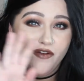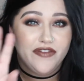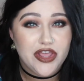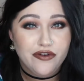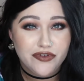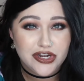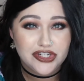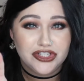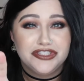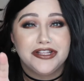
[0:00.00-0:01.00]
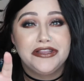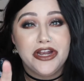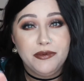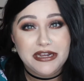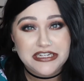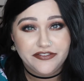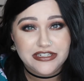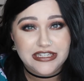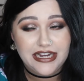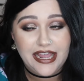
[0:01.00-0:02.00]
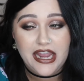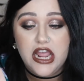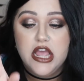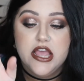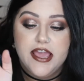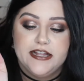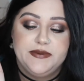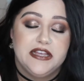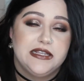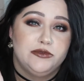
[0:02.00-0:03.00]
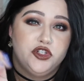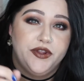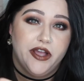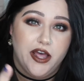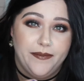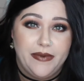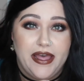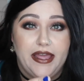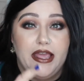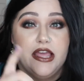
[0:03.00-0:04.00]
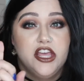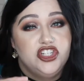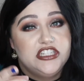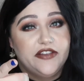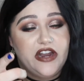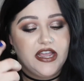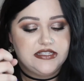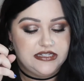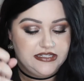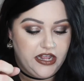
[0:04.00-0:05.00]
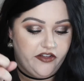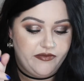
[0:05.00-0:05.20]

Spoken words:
your video footage looks a little bit different today, it's because I'm shooting on my G7X instead